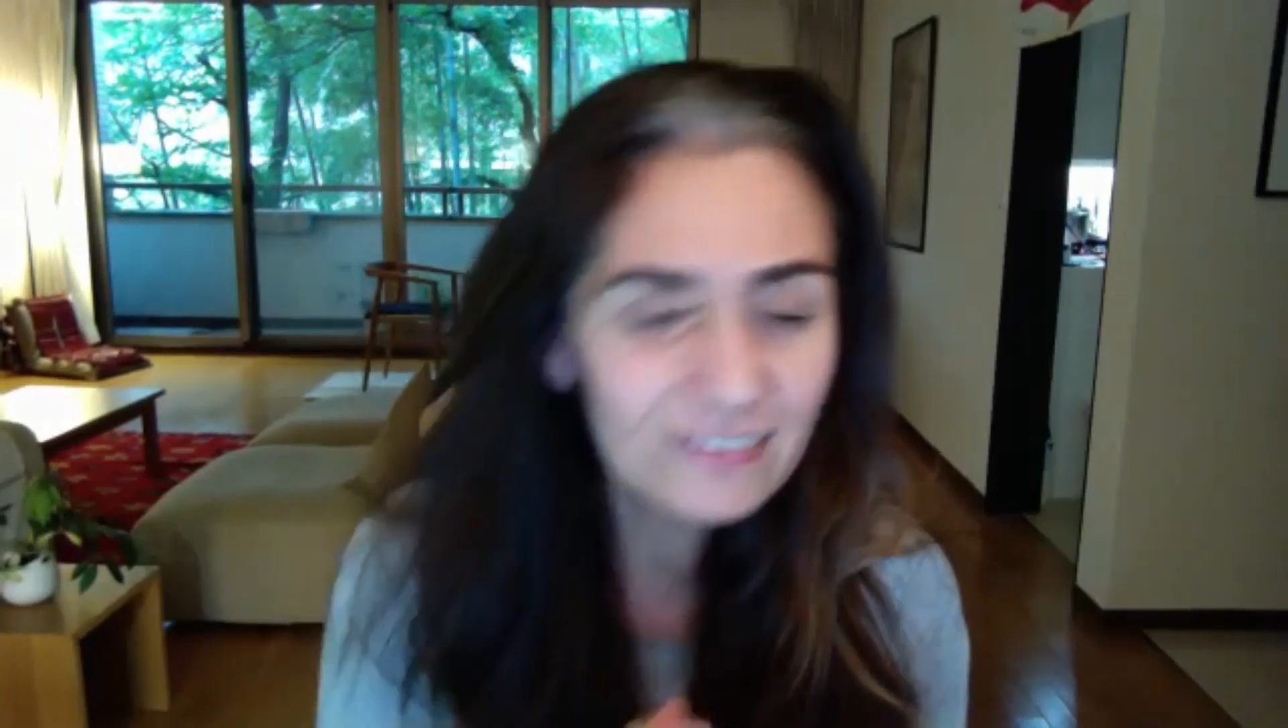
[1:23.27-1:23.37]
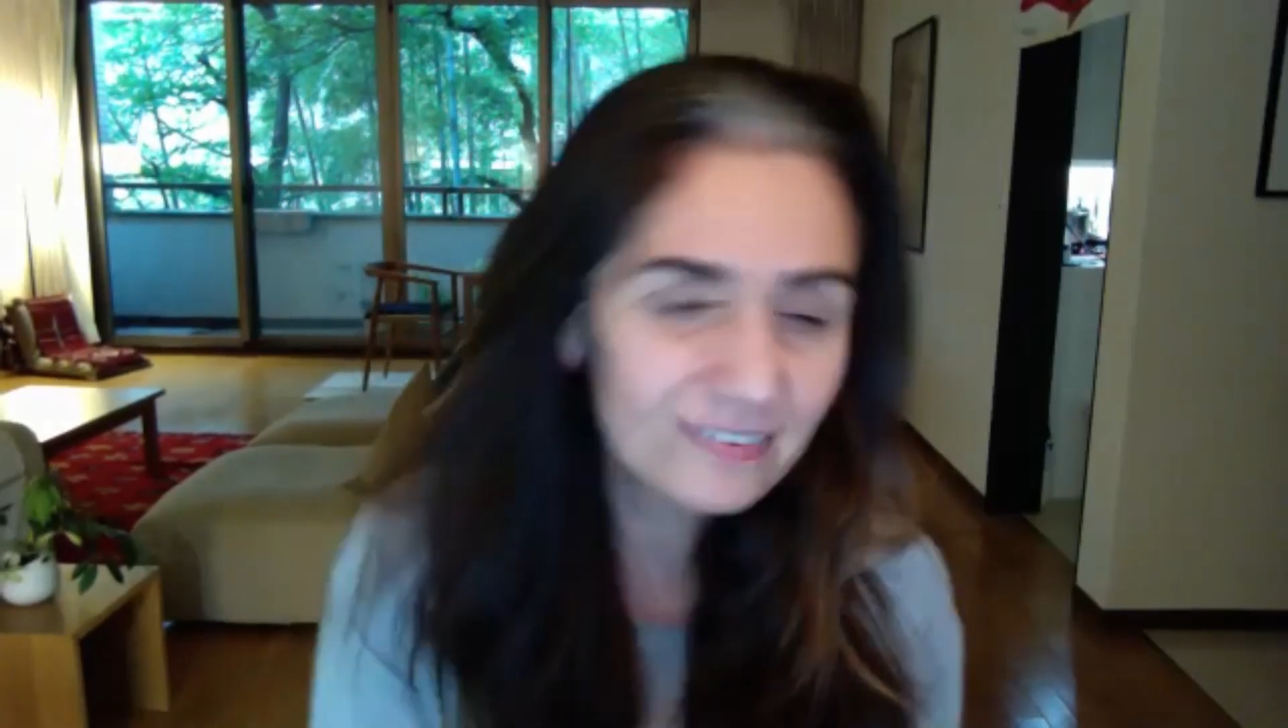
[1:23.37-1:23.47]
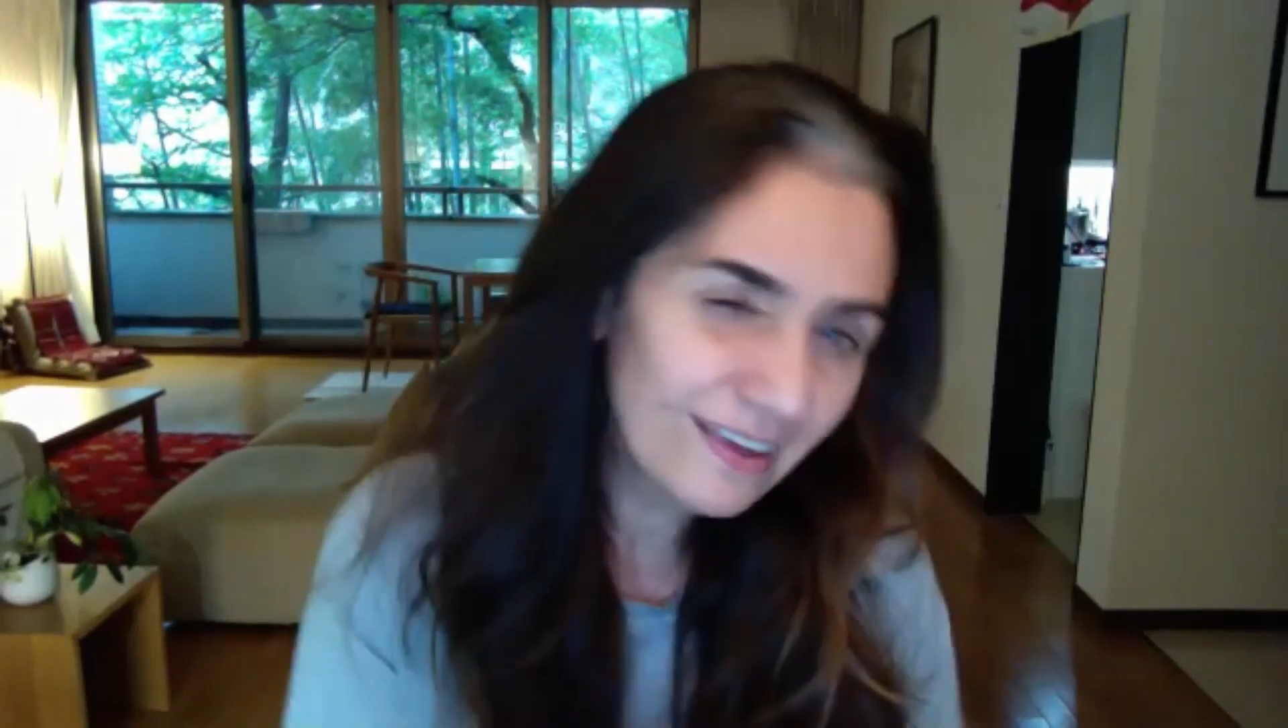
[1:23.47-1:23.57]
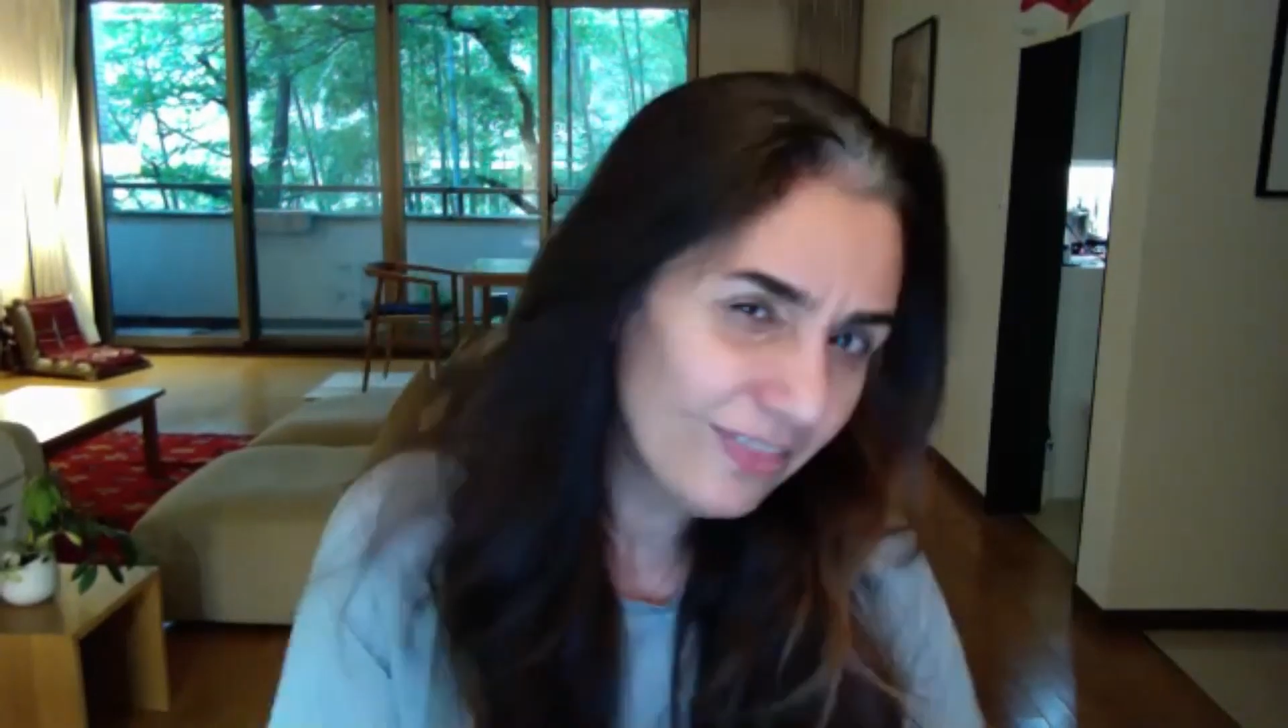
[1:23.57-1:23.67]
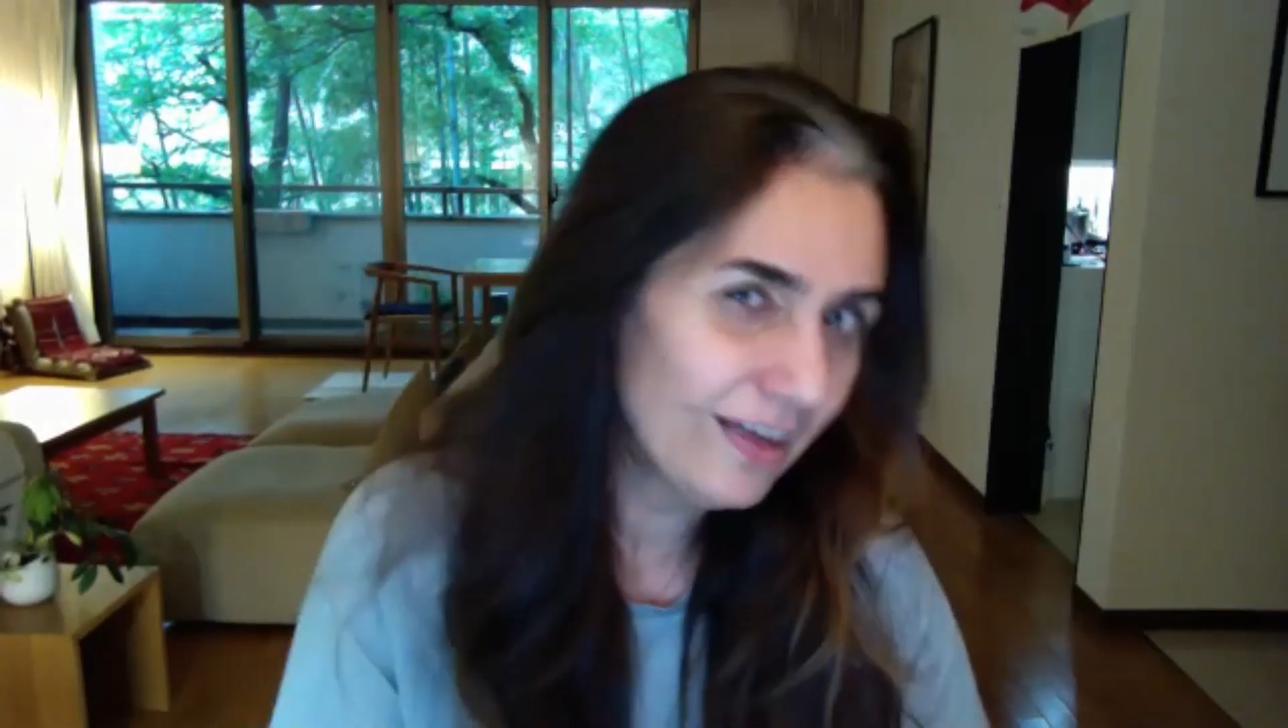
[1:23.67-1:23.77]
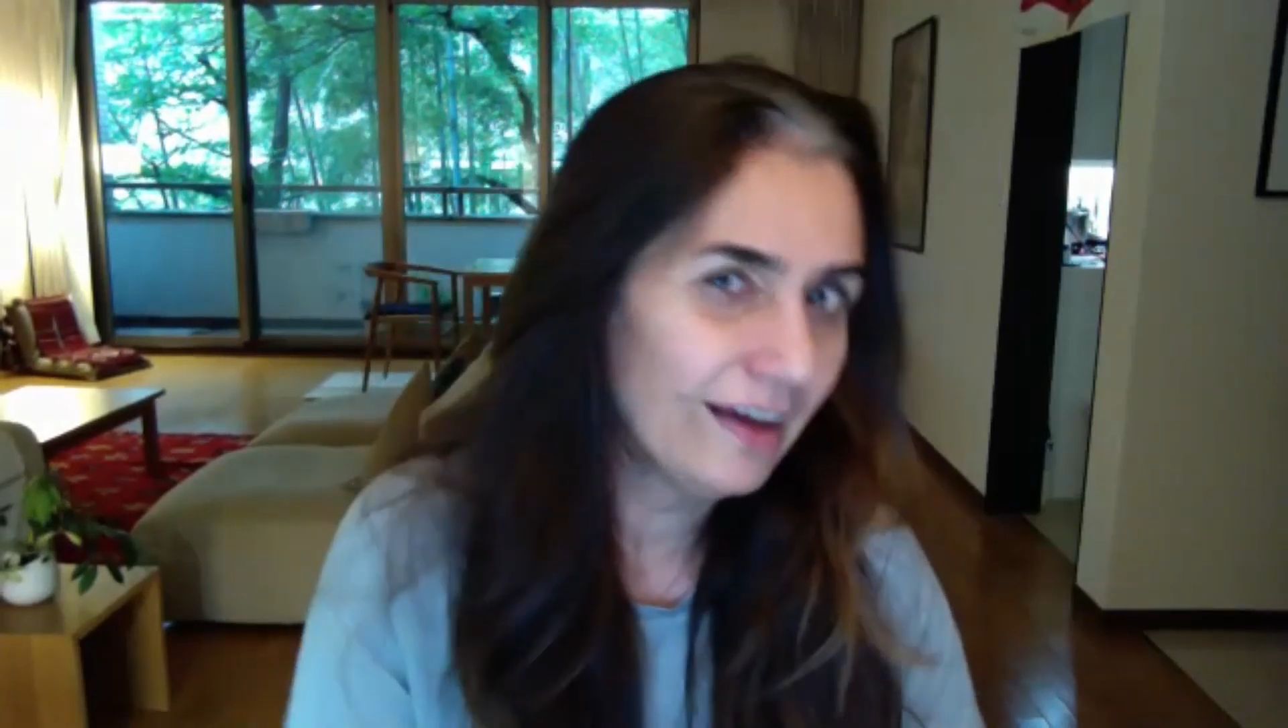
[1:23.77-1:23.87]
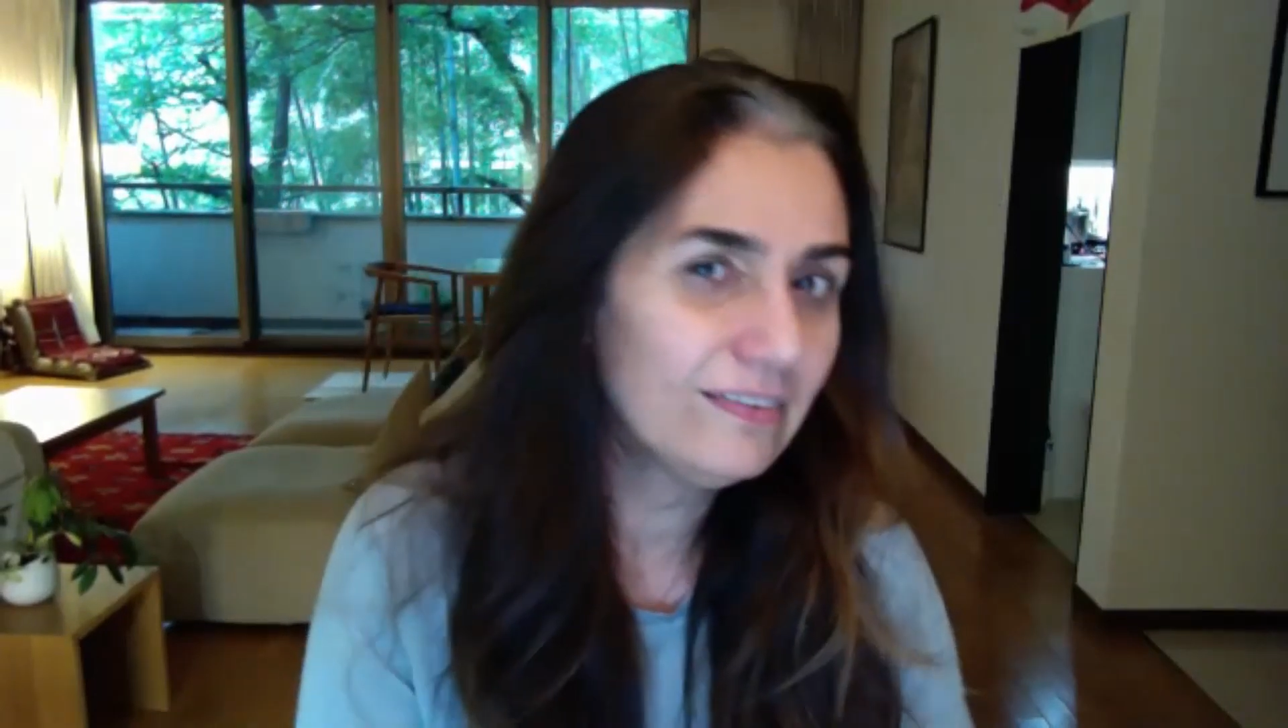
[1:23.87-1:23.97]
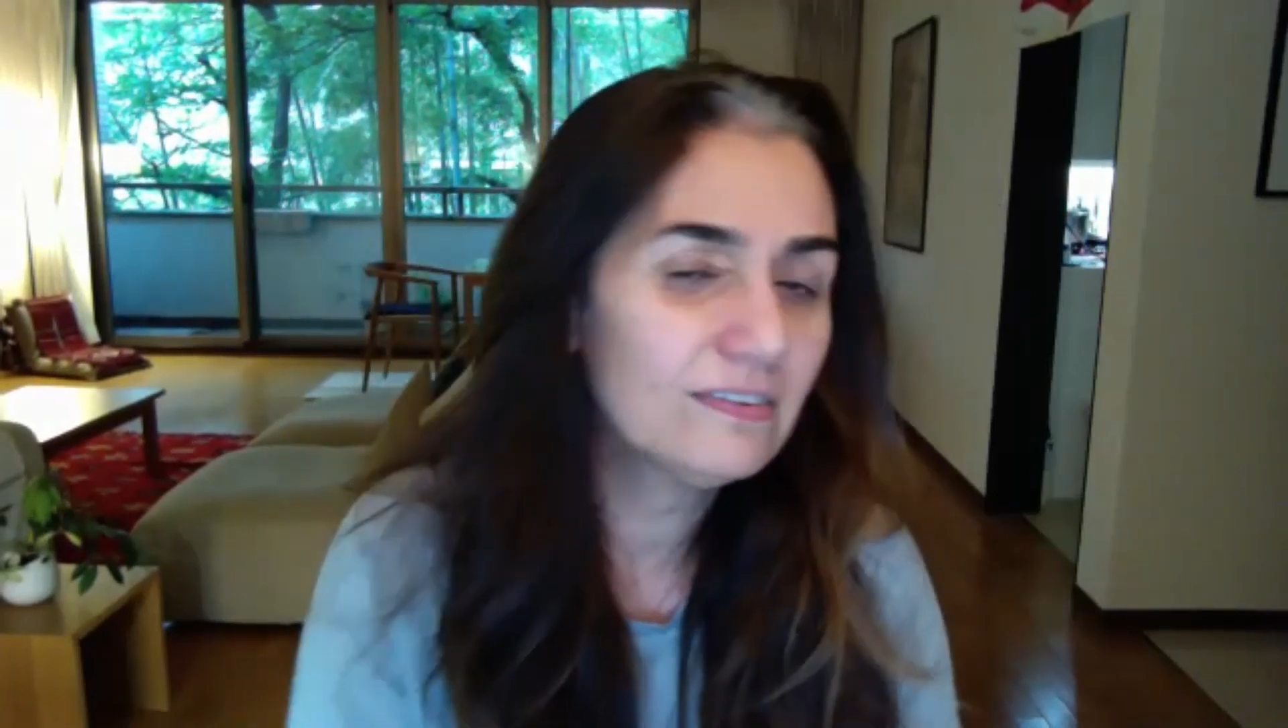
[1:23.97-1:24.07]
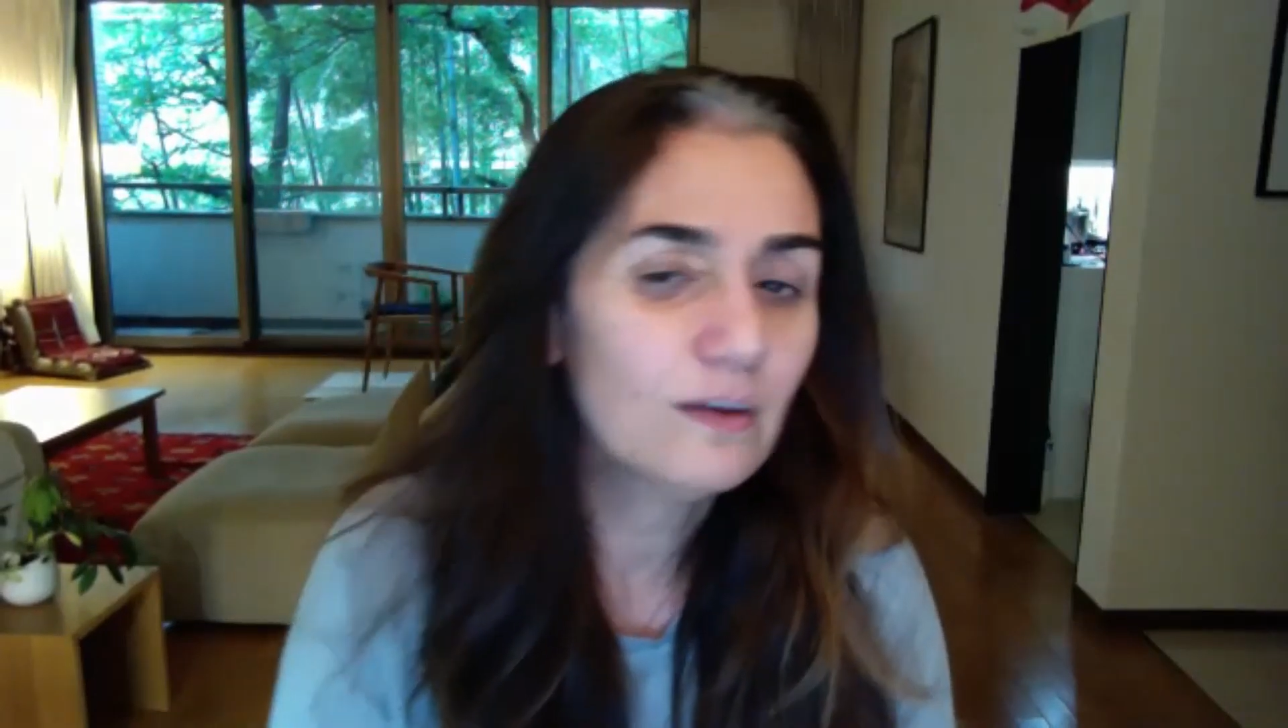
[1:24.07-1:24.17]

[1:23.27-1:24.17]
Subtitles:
said that,